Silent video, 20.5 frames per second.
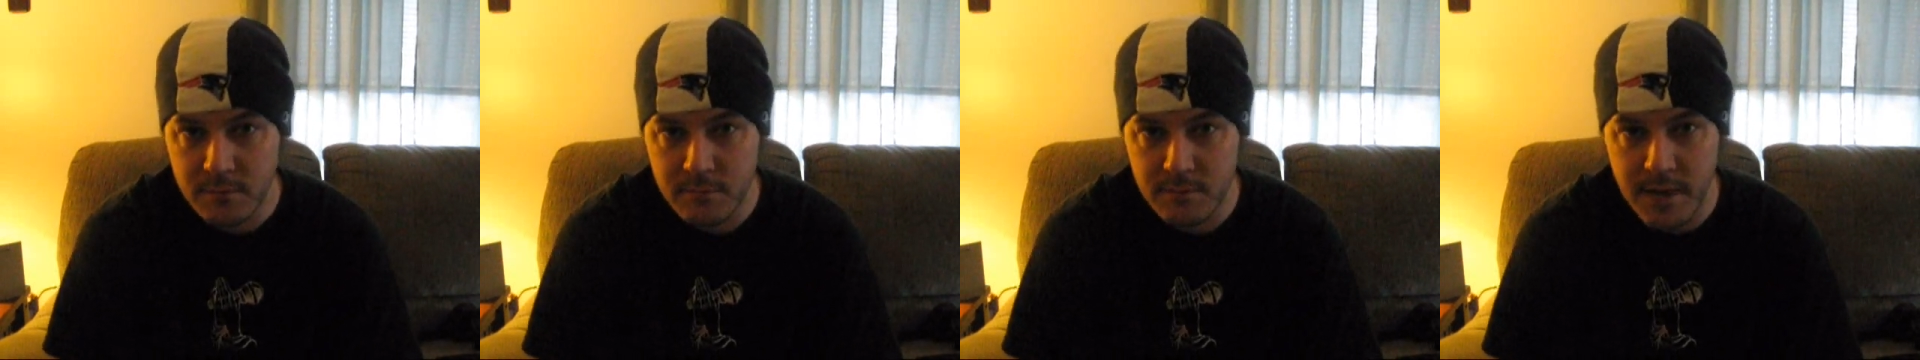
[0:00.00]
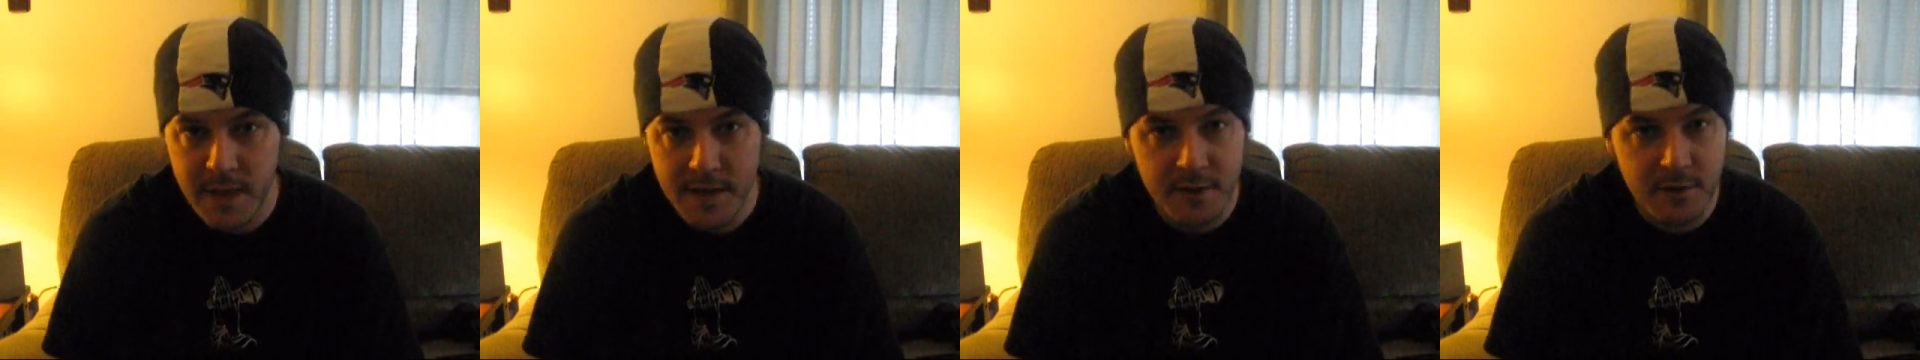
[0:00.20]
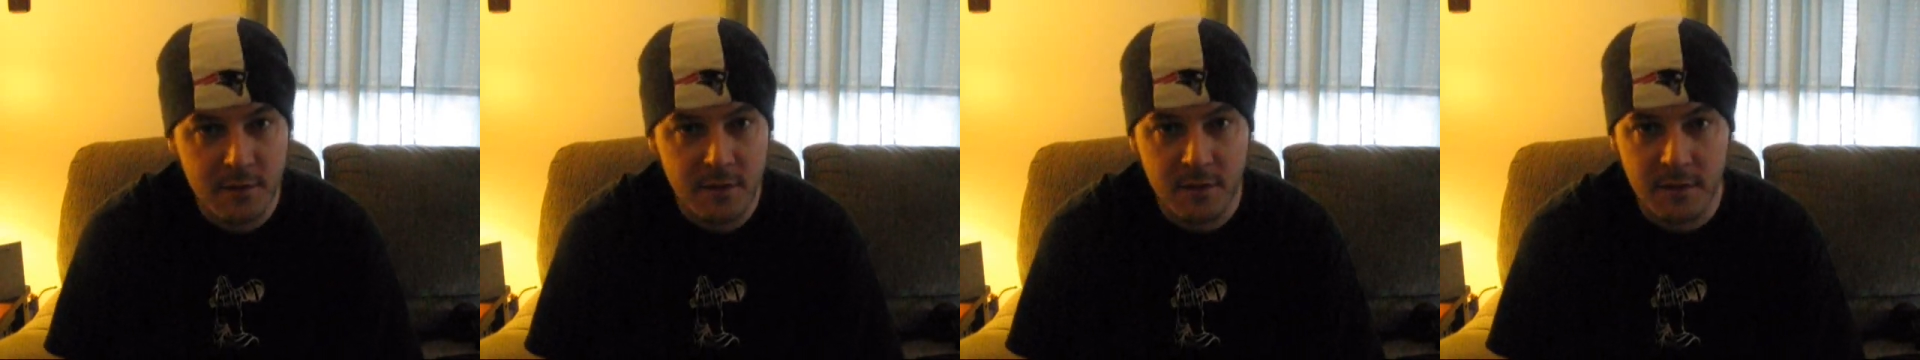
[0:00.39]

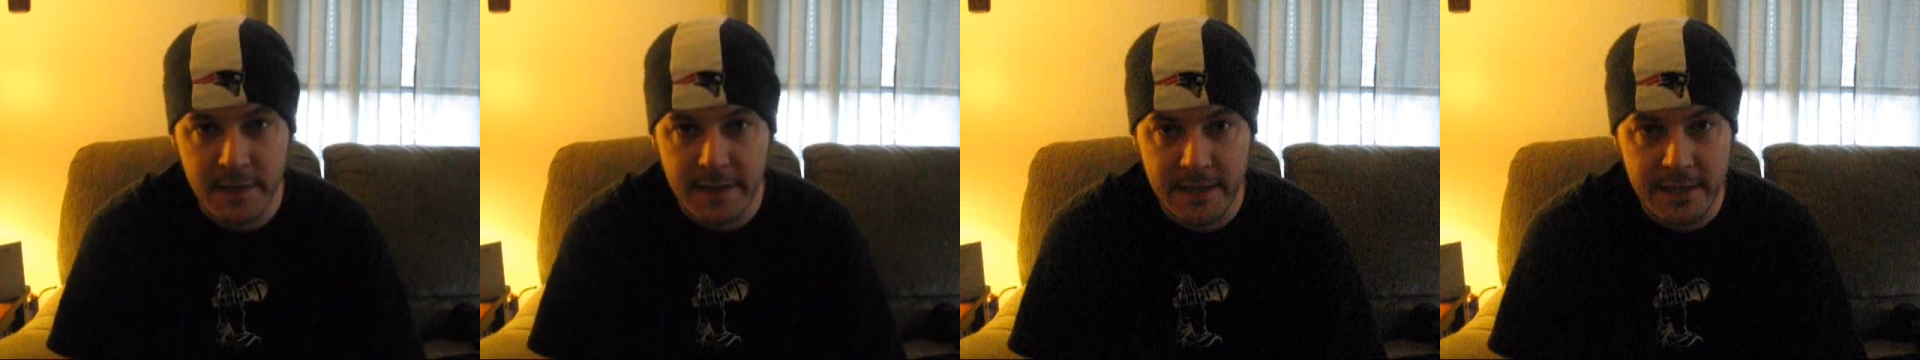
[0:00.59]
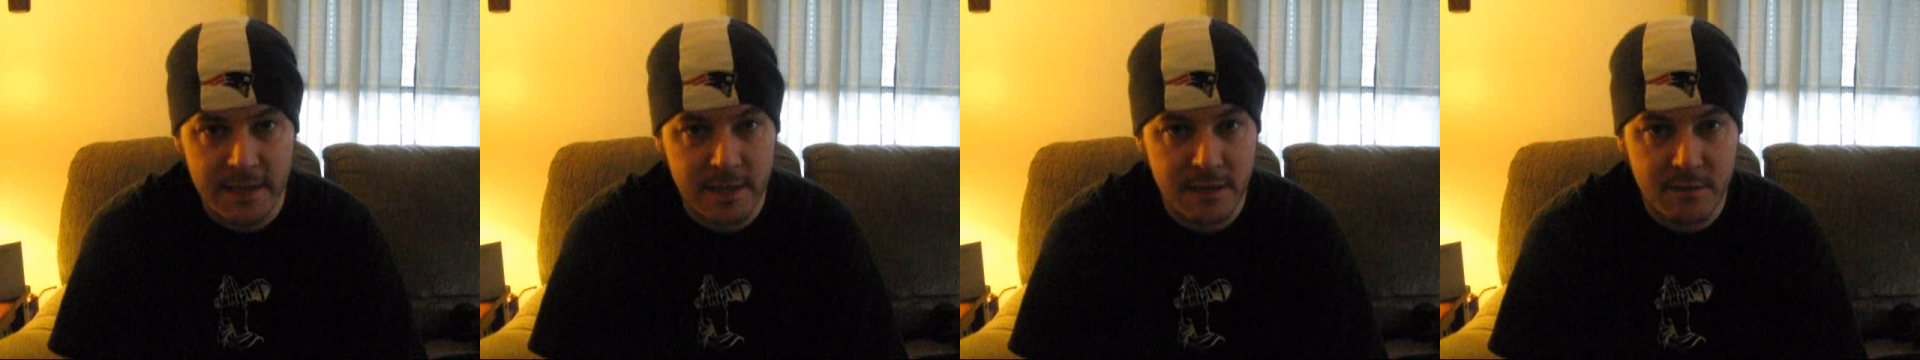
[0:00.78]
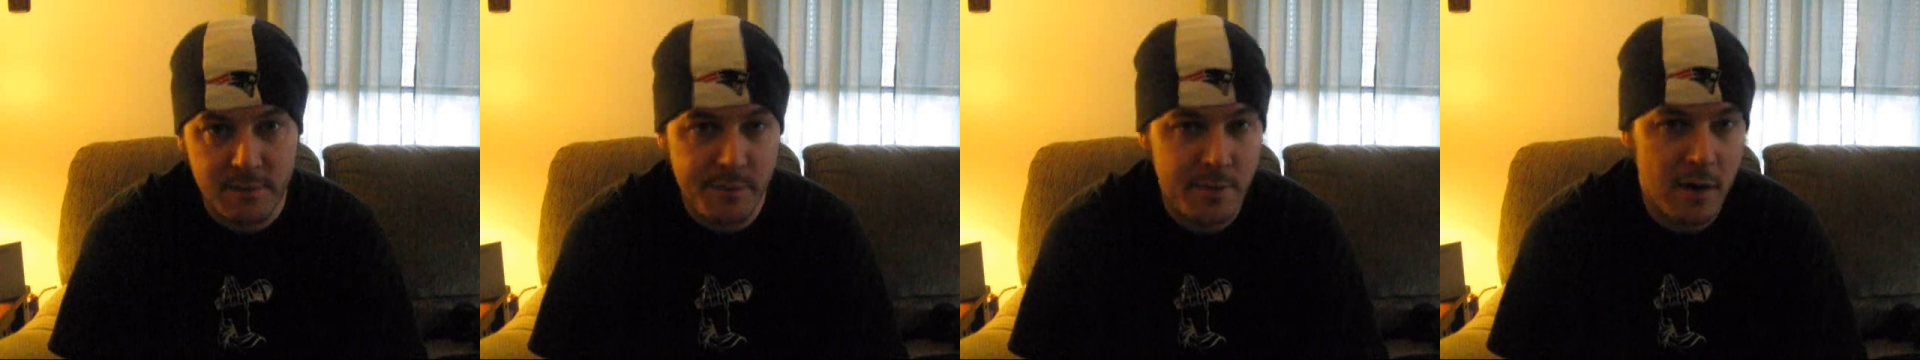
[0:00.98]
metal,
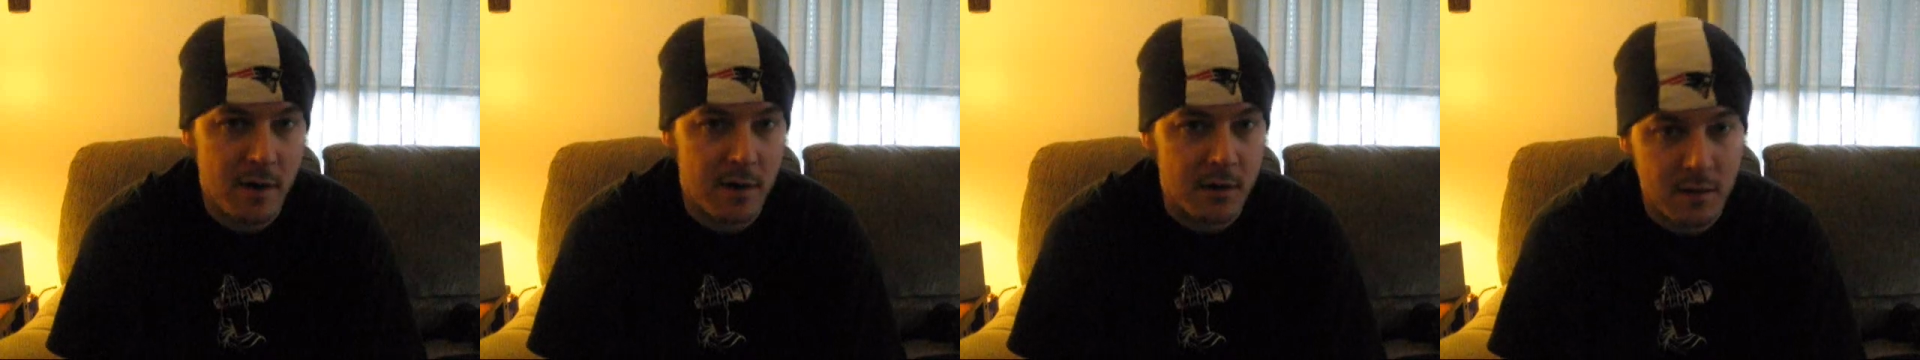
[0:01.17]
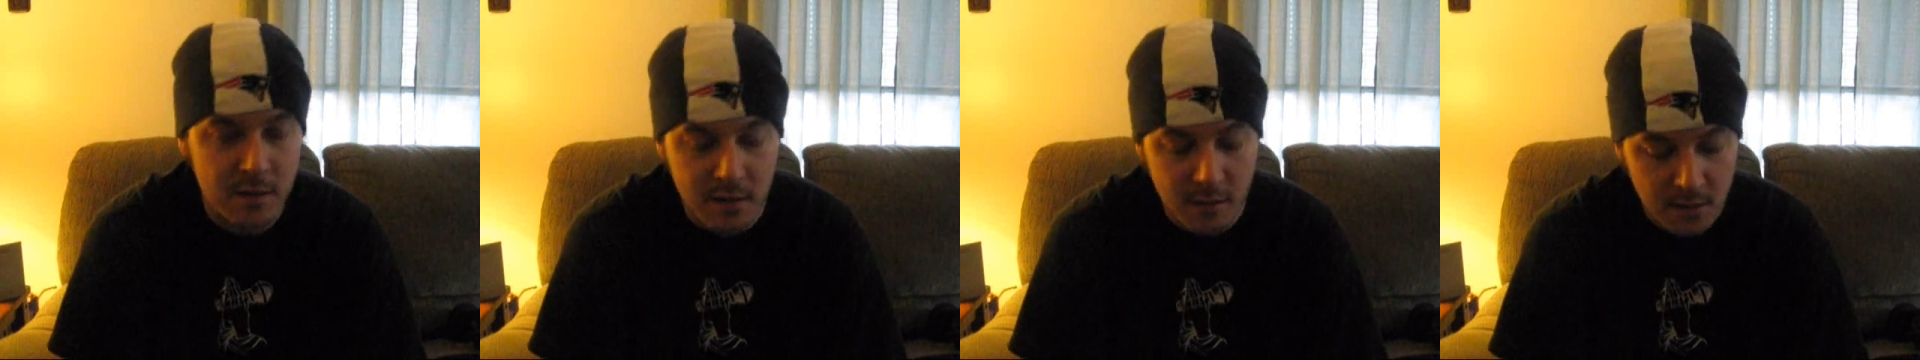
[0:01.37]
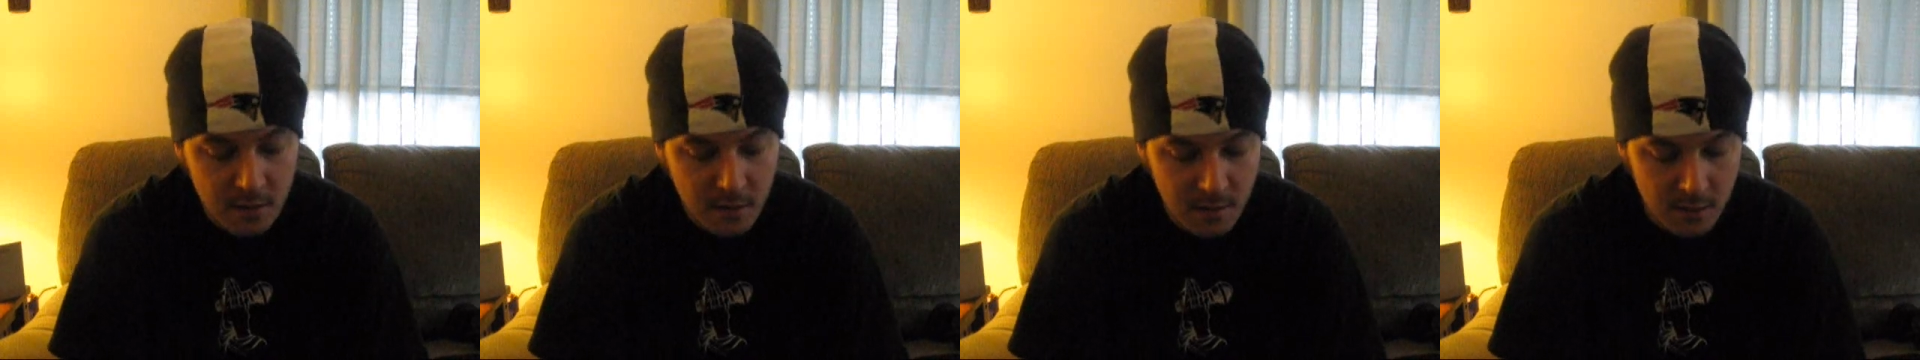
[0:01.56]
and punk.